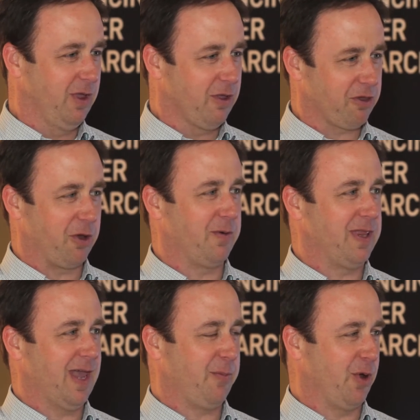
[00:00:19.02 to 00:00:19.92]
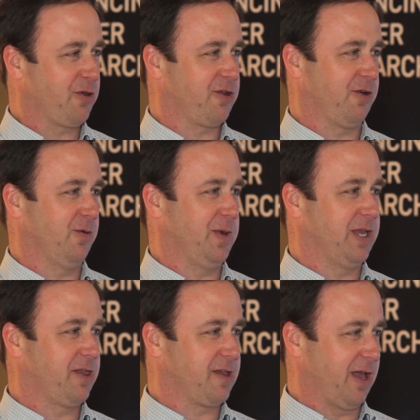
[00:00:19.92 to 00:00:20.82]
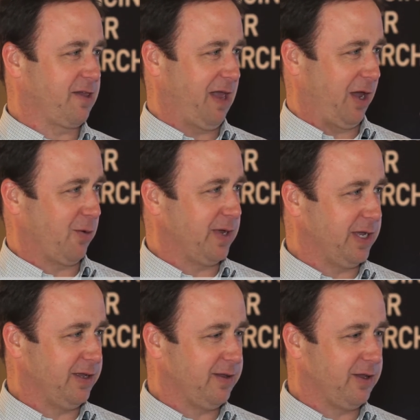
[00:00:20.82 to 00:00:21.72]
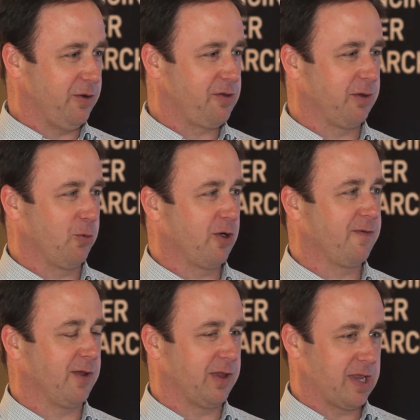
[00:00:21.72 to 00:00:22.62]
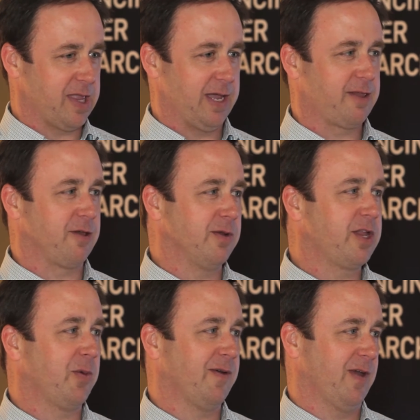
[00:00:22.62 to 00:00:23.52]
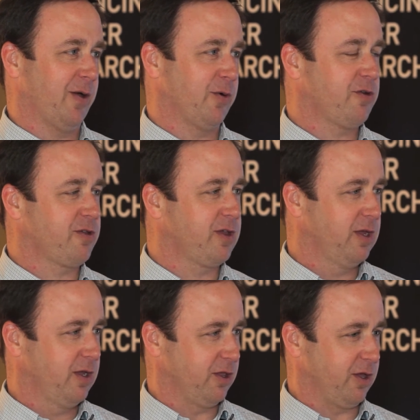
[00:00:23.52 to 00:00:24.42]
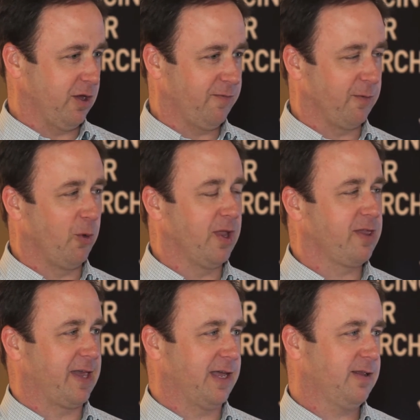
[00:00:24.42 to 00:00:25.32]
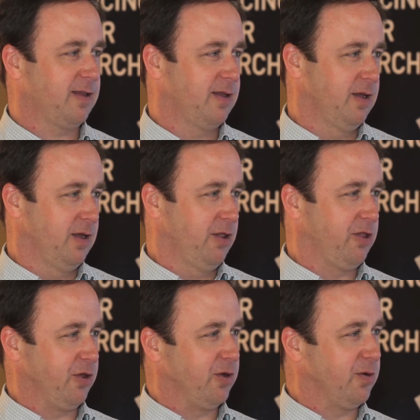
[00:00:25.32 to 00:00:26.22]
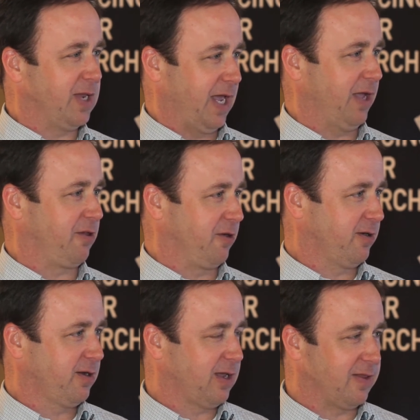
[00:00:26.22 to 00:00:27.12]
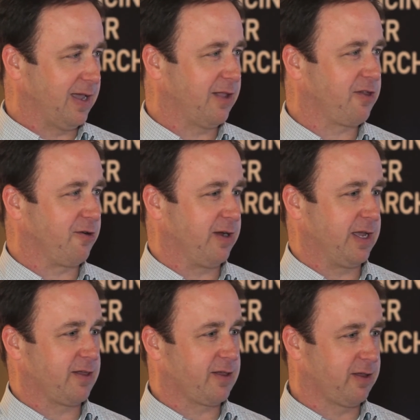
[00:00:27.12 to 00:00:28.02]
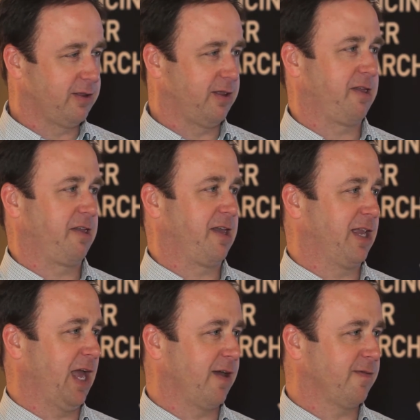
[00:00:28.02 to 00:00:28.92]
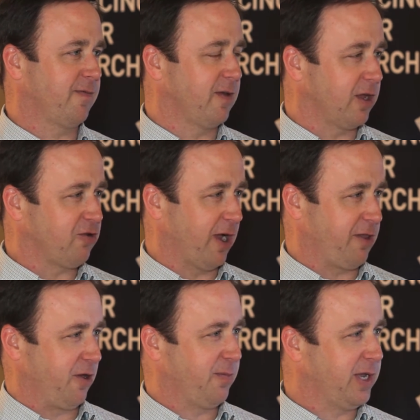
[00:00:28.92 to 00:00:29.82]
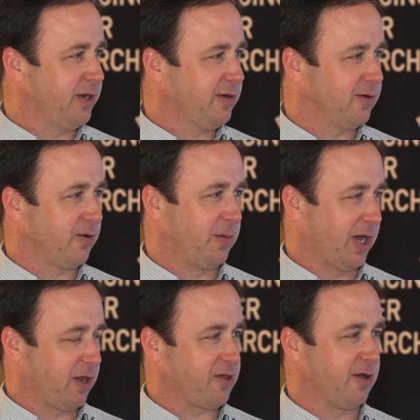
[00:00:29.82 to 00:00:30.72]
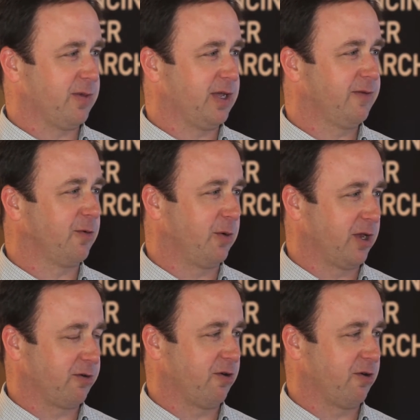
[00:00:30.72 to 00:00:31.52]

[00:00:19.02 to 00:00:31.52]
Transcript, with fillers: So in that poster, we discussed how we used a workflow that takes only 12 hours to go from one cell to an answer. And the answer is, does the cell have a trisomy or a monosomy for one of the